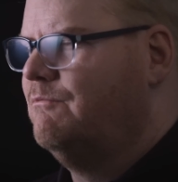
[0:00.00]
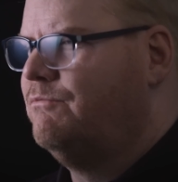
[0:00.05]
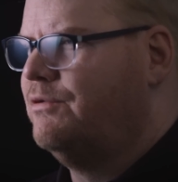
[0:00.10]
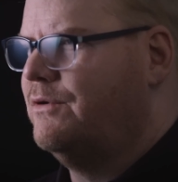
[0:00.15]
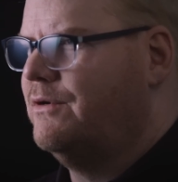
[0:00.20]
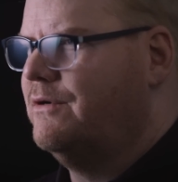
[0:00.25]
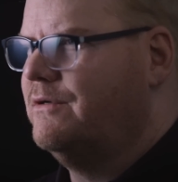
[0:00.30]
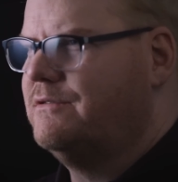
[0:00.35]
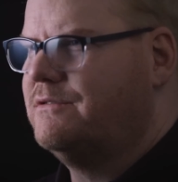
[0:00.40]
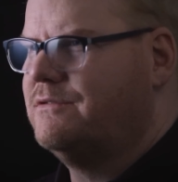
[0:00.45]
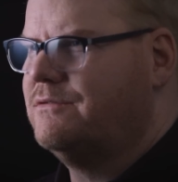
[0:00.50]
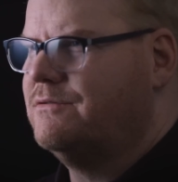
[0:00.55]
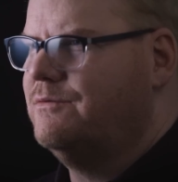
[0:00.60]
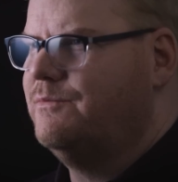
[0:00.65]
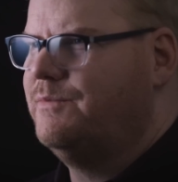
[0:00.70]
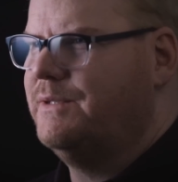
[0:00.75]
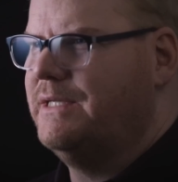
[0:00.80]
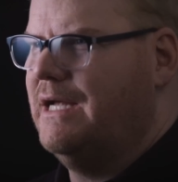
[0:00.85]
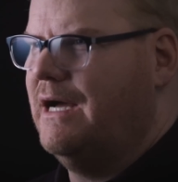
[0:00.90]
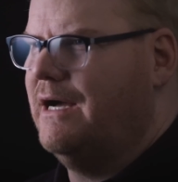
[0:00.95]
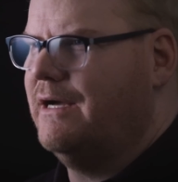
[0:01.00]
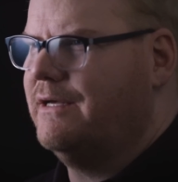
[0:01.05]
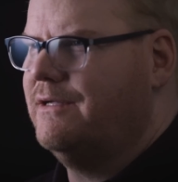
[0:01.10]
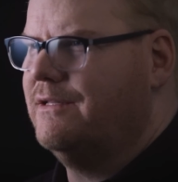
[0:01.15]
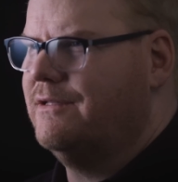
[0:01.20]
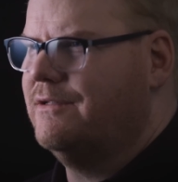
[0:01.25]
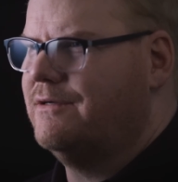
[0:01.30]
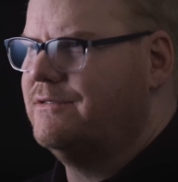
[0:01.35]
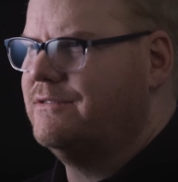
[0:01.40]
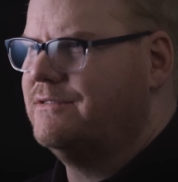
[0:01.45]
birds through
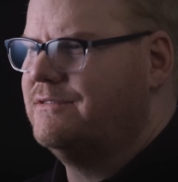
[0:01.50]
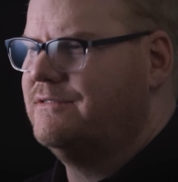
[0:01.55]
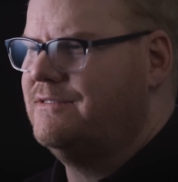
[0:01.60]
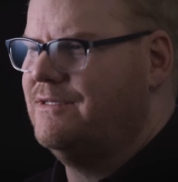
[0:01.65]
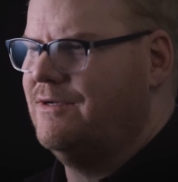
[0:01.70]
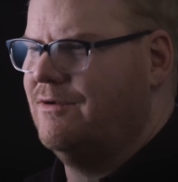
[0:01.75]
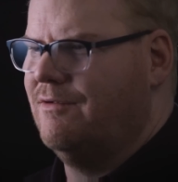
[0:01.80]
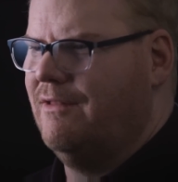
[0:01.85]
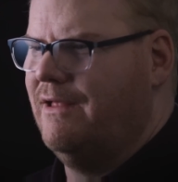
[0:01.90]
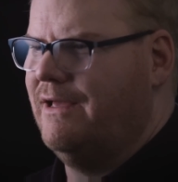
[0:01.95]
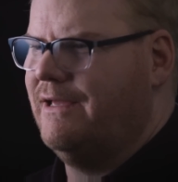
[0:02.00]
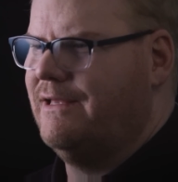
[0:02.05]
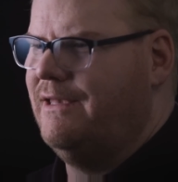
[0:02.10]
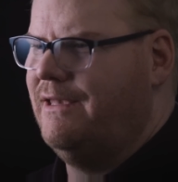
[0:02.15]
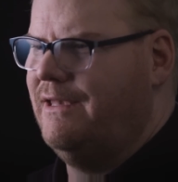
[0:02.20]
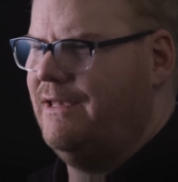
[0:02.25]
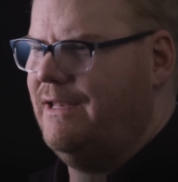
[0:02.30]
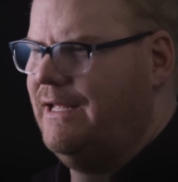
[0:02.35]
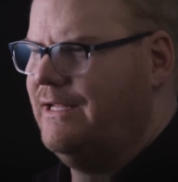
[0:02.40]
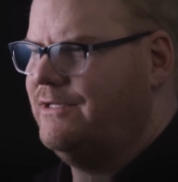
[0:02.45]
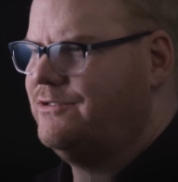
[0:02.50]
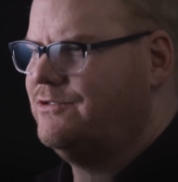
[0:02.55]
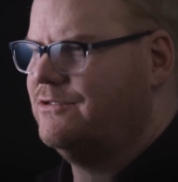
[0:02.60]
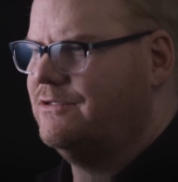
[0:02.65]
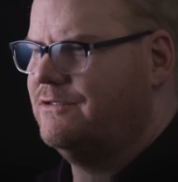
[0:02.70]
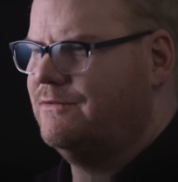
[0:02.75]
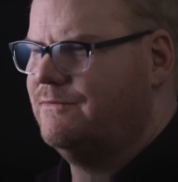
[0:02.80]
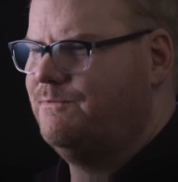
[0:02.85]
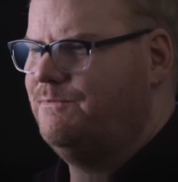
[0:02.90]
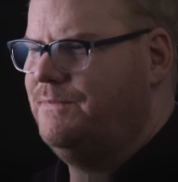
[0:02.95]
binoculars, they're like
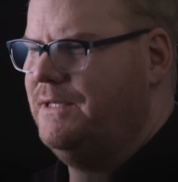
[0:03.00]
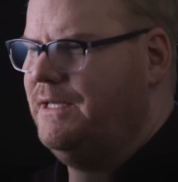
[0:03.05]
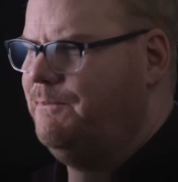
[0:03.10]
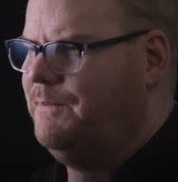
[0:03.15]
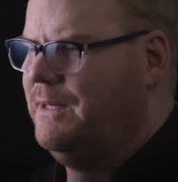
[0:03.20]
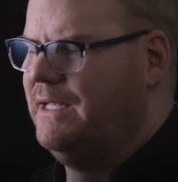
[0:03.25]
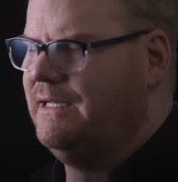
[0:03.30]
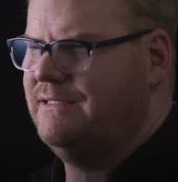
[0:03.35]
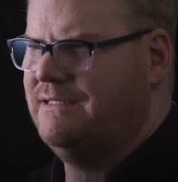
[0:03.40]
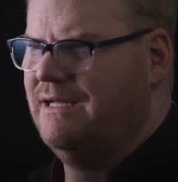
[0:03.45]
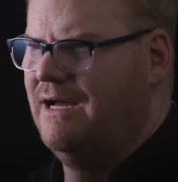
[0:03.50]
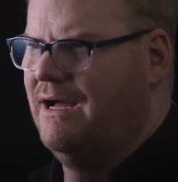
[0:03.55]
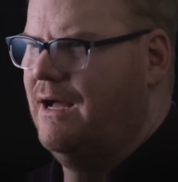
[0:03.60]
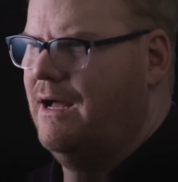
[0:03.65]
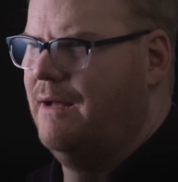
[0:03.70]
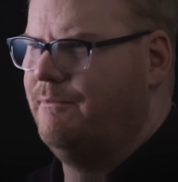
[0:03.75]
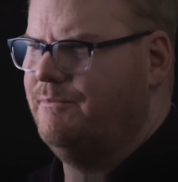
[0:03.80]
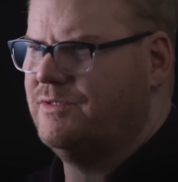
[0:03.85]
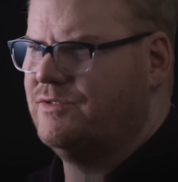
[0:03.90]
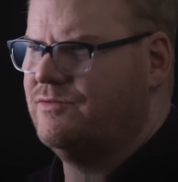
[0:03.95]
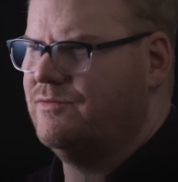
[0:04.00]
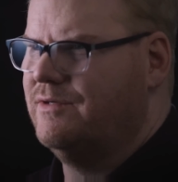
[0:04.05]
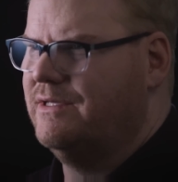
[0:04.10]
nature peeping Toms,